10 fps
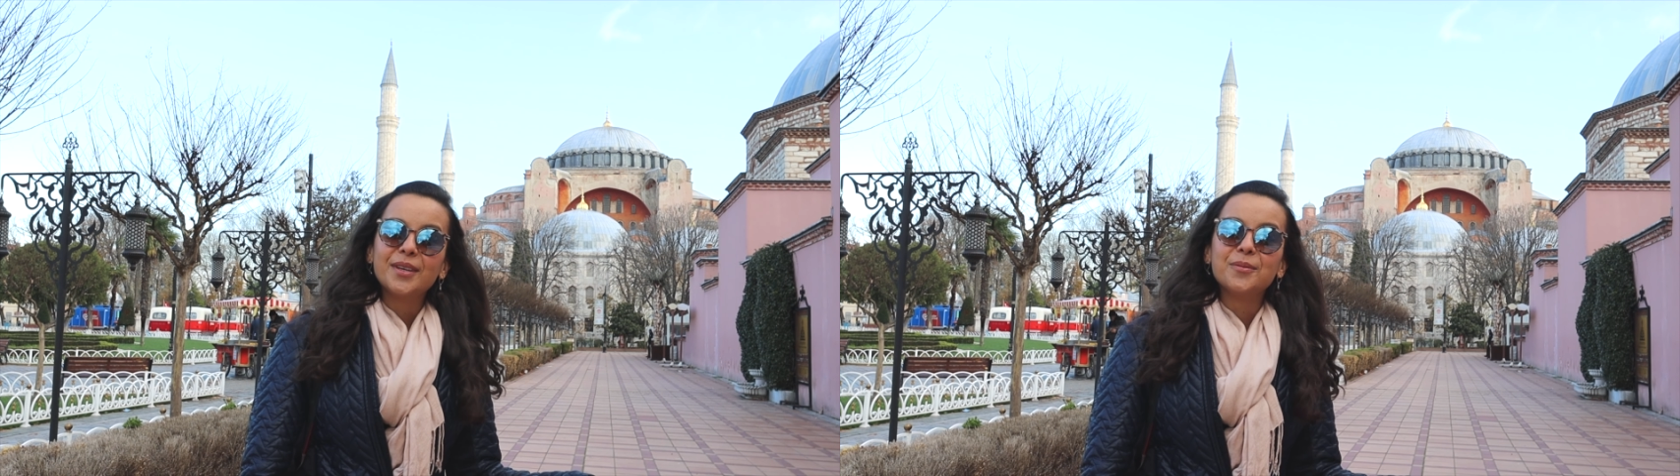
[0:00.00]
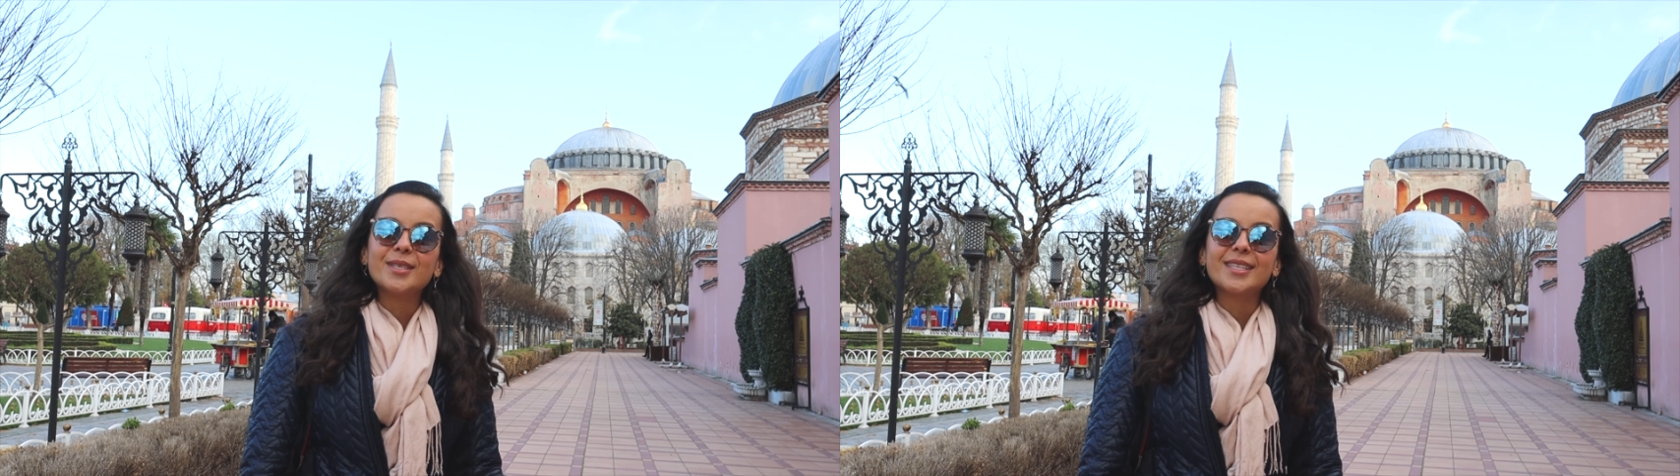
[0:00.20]

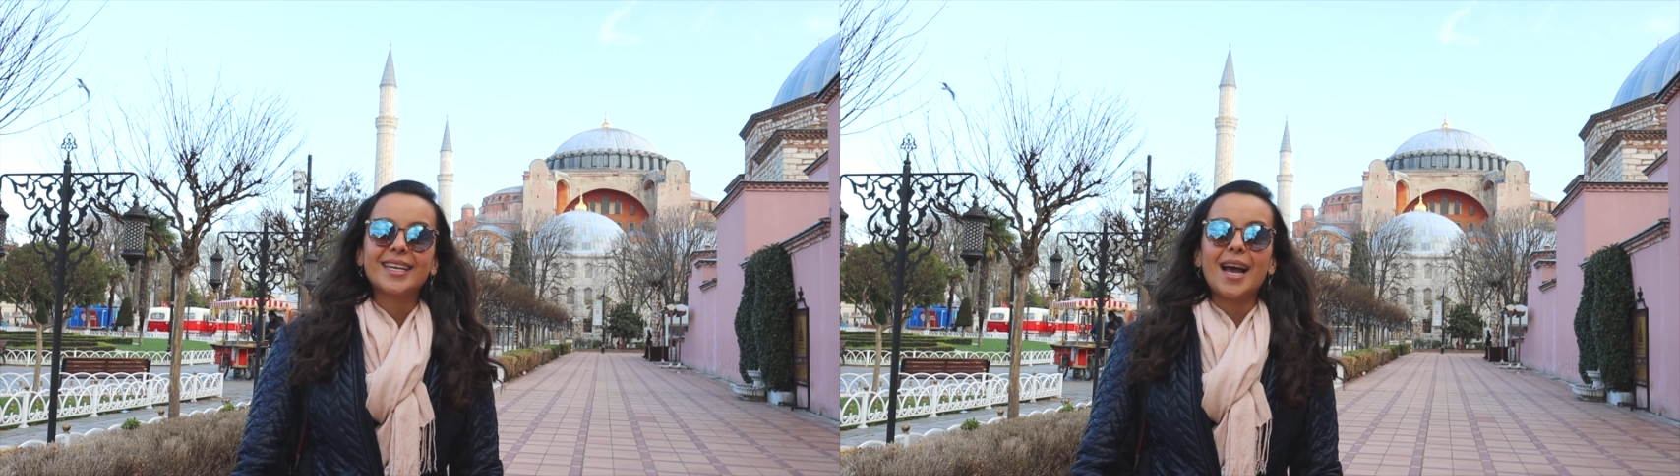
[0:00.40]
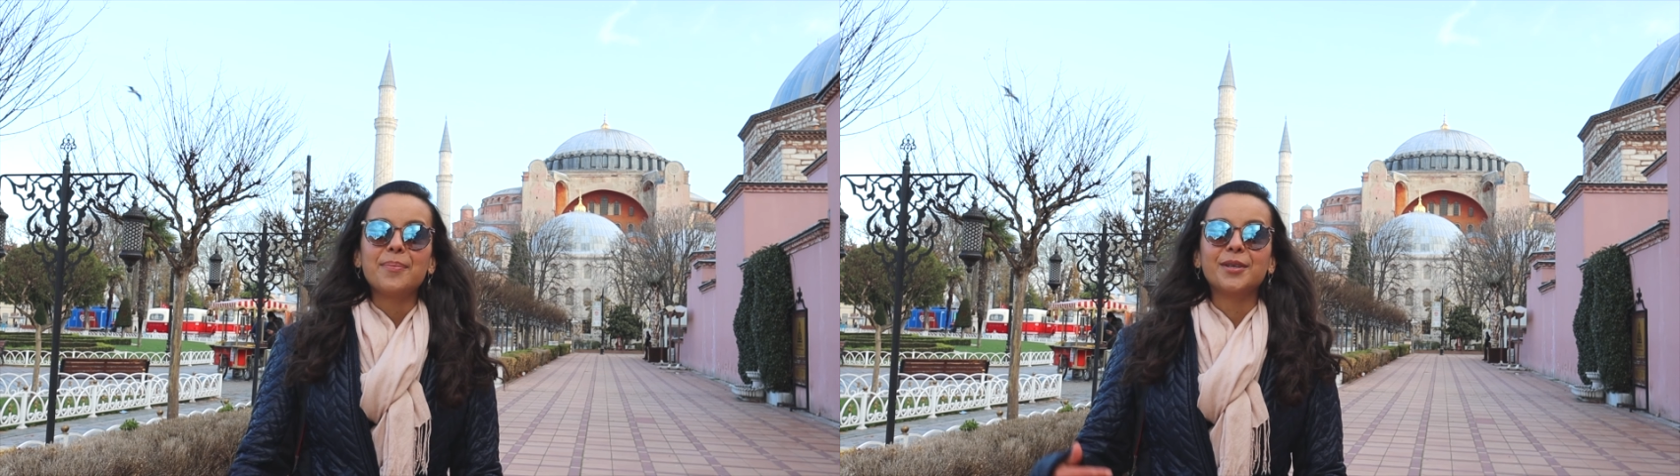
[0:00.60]
and was the
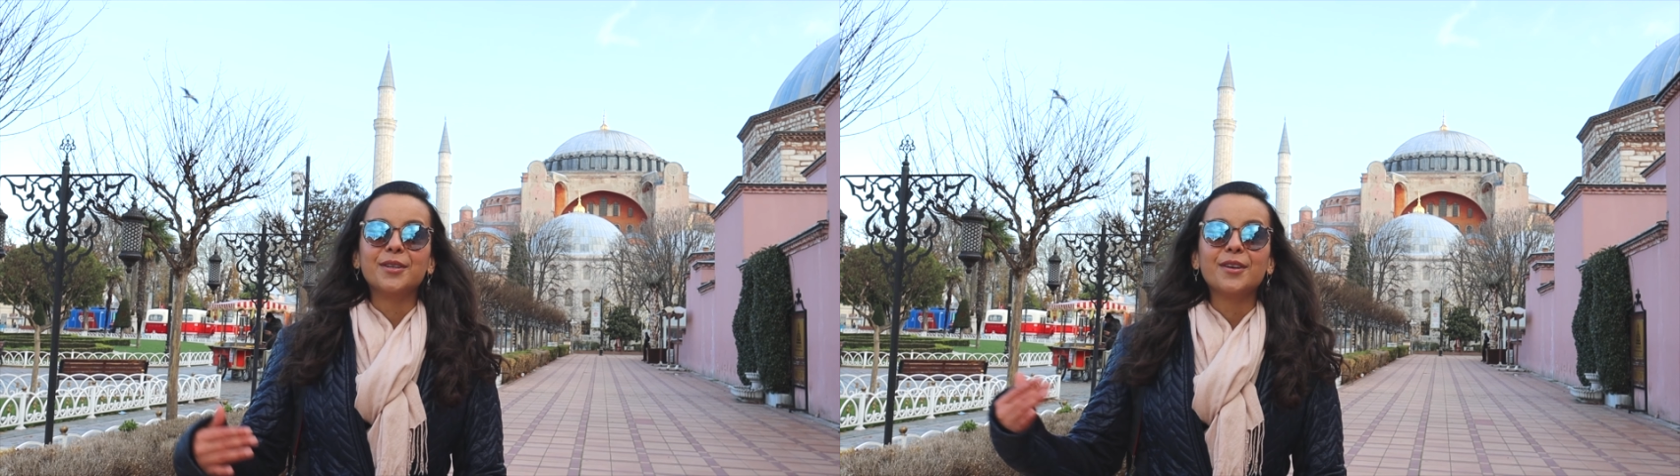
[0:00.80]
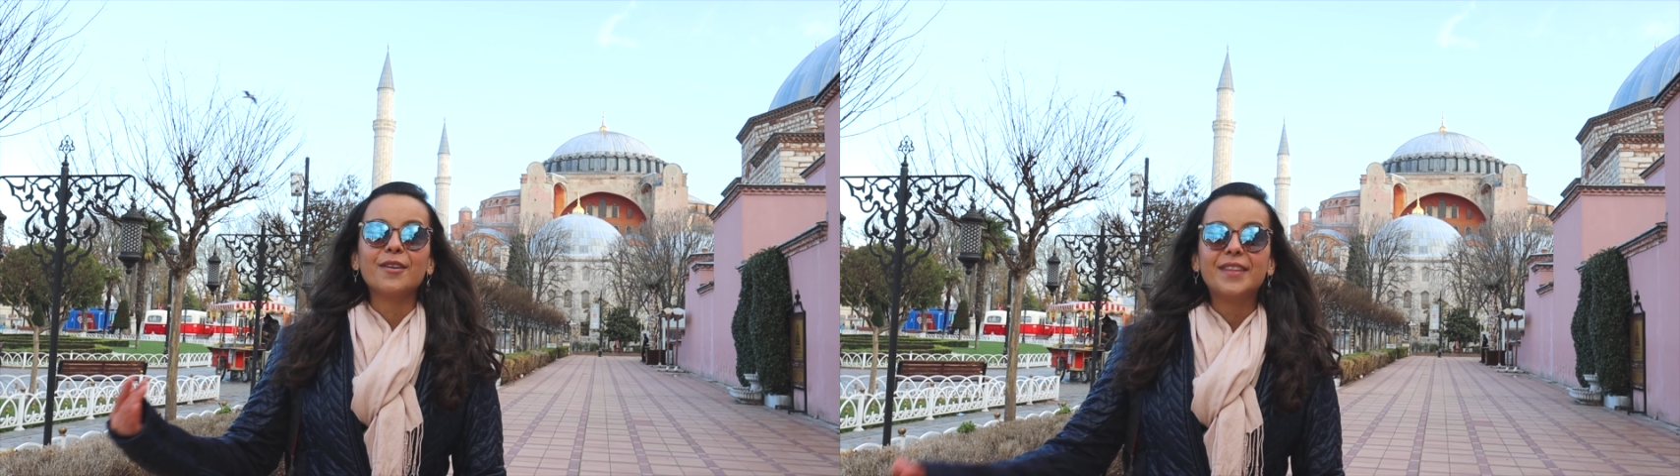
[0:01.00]

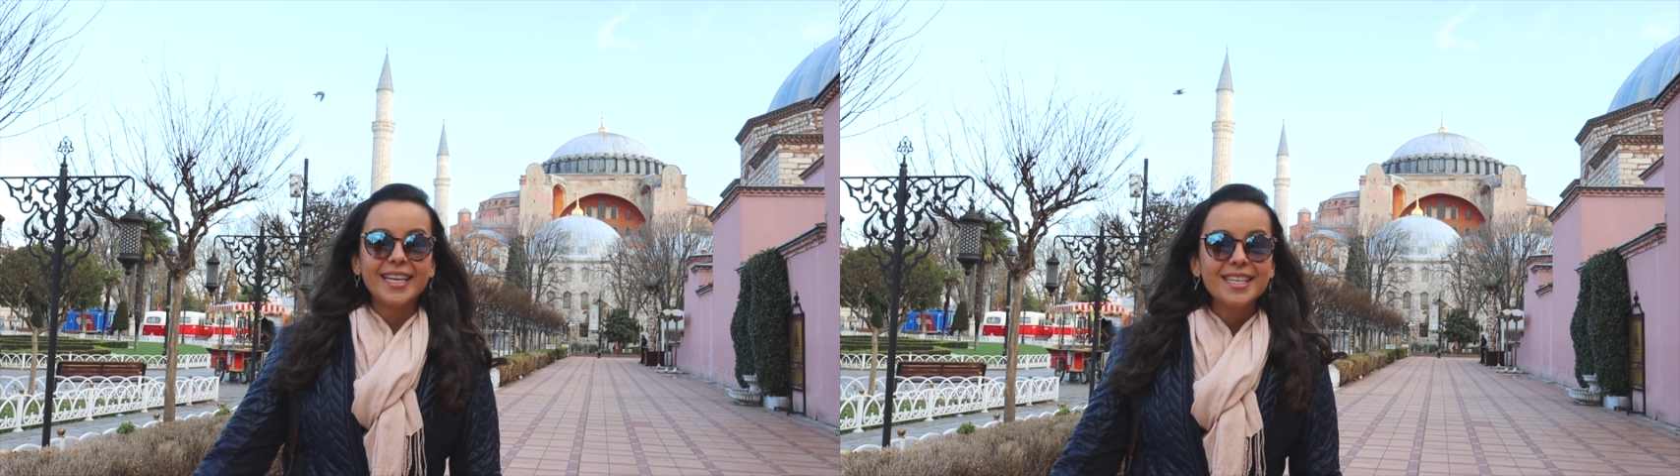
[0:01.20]
capital of the